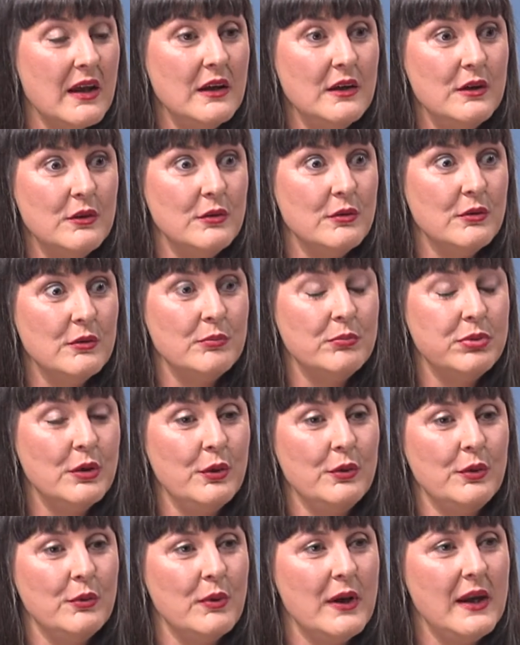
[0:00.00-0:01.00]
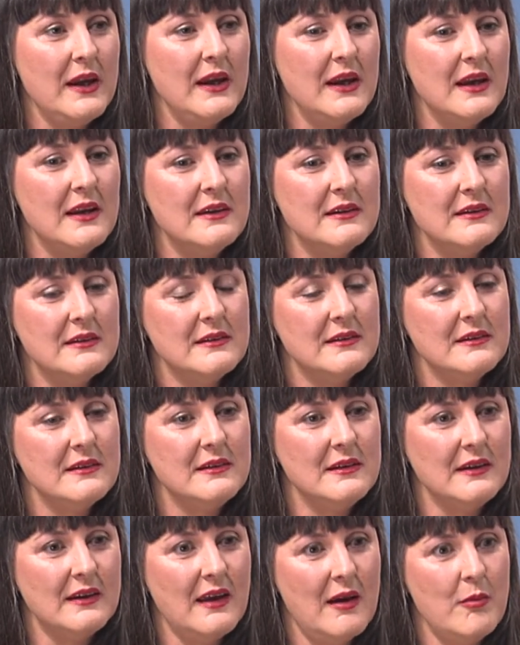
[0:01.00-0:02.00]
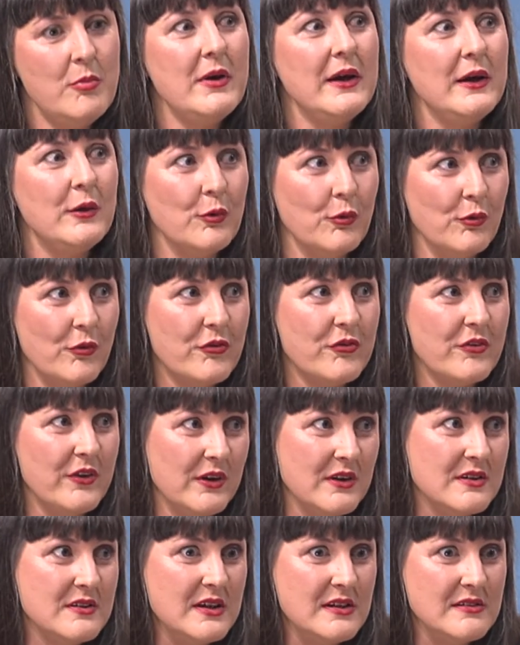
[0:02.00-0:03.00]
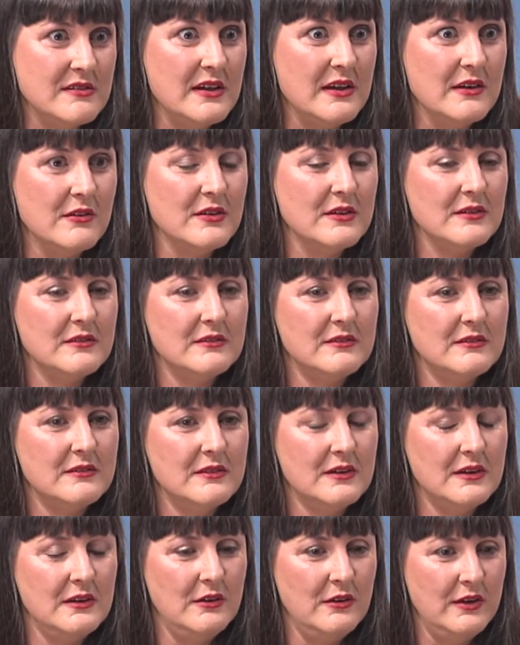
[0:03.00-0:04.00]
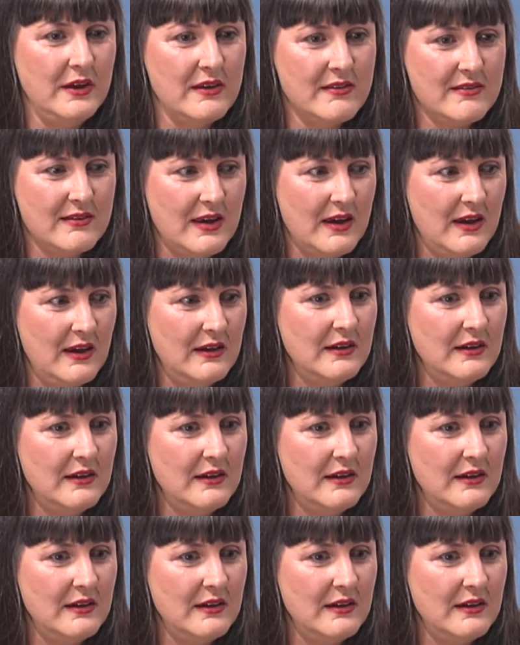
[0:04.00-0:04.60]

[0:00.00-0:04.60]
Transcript: you're blown away. And the cabaret course that I teach here at UniSA,